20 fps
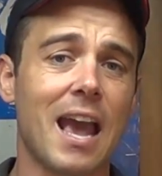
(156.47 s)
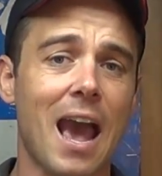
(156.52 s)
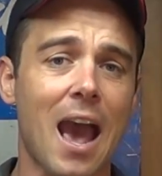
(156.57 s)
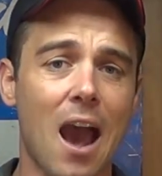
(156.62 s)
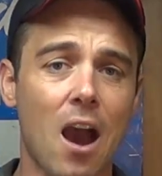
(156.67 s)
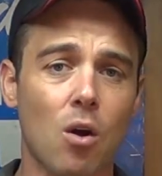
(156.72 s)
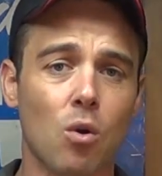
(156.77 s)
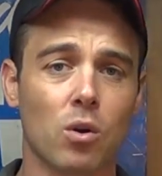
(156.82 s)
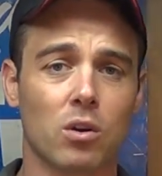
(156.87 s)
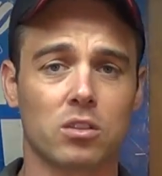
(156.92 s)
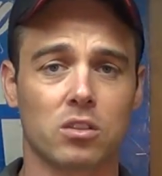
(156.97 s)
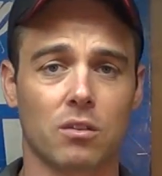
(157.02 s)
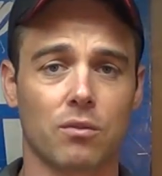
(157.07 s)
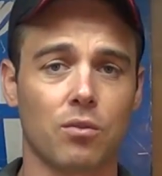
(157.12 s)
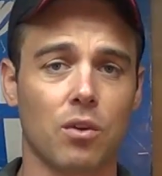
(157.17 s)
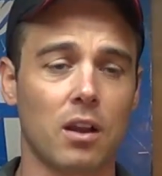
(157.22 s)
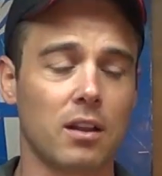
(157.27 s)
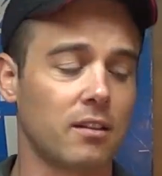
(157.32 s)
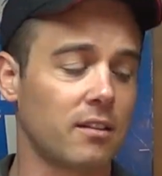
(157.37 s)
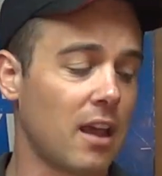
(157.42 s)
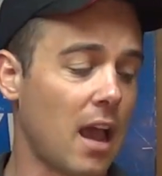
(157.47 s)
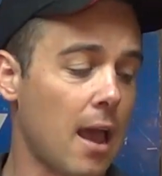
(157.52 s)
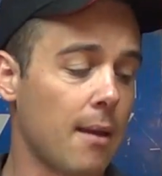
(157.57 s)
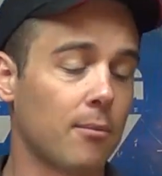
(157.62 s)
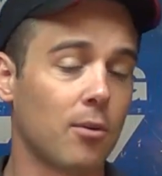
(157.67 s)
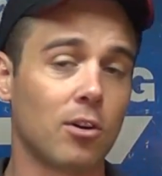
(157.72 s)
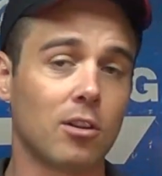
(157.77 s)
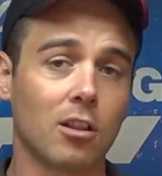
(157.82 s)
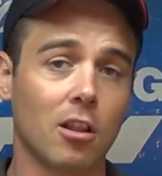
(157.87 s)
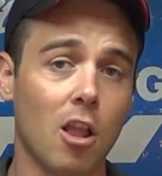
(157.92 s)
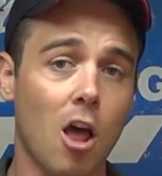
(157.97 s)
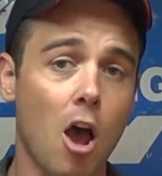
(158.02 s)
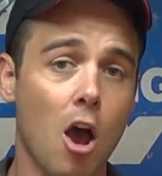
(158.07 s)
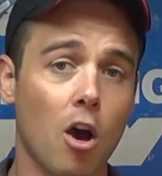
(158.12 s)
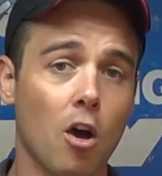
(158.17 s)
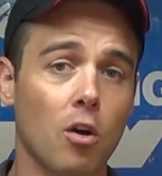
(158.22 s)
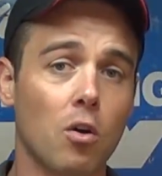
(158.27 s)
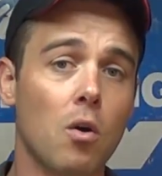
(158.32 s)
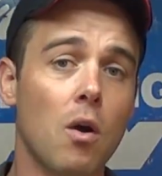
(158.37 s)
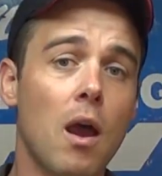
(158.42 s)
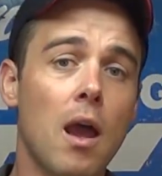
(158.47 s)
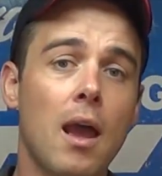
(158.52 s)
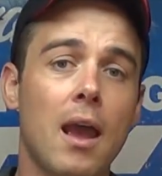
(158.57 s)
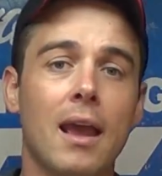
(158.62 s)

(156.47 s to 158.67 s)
hours of runtime on low